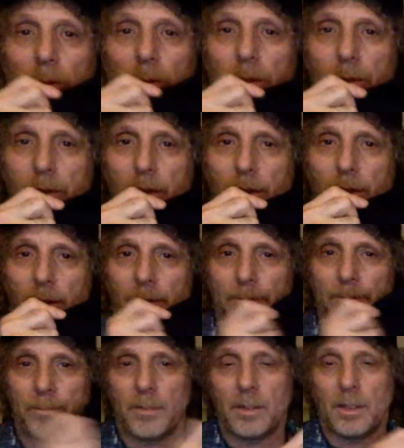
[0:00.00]

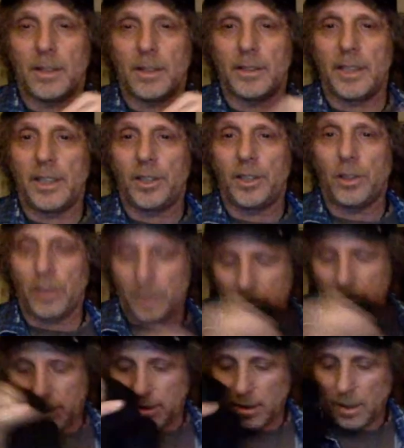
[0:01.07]
Junior
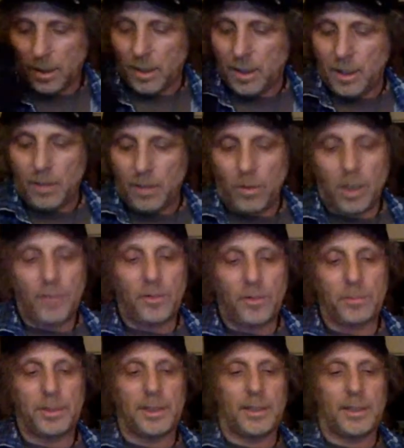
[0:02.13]
t-shirts. One of
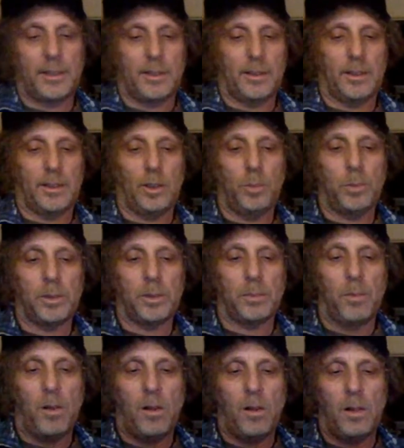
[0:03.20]
them's super
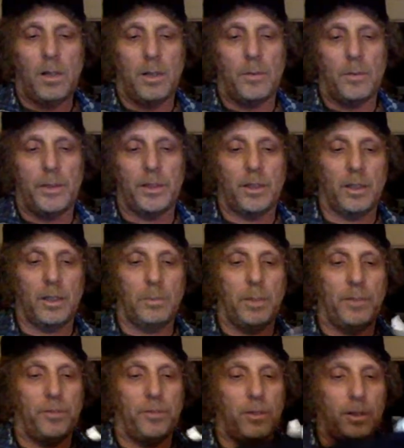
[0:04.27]
small, which could
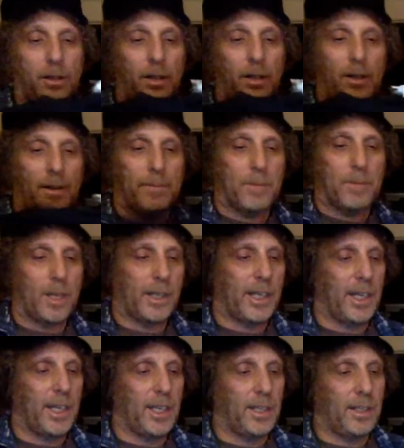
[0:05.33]
be for a
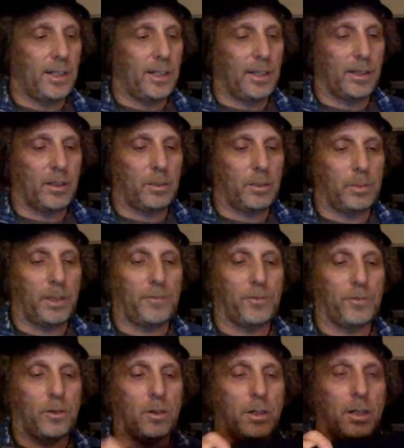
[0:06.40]
kid, could be
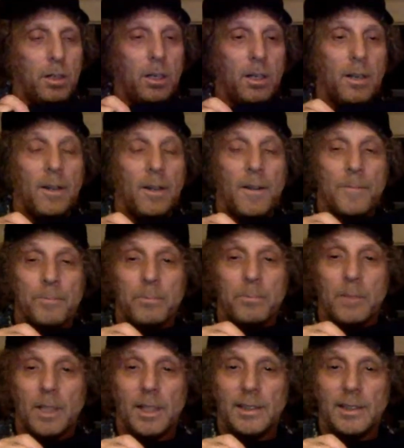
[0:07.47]
for
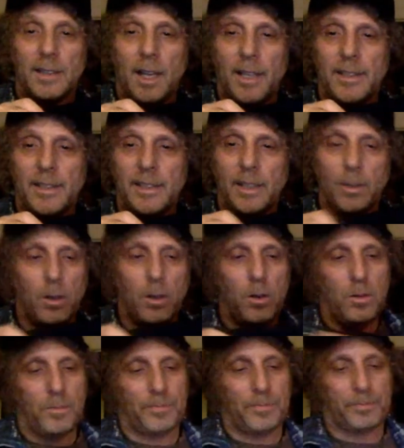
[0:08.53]
a size
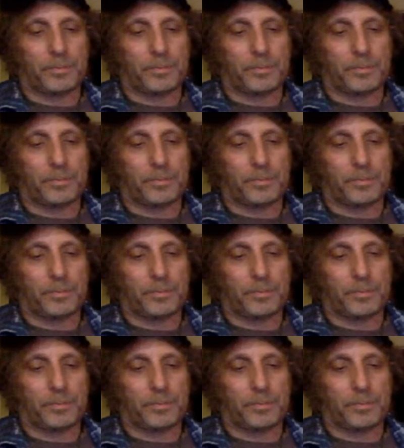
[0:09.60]
0,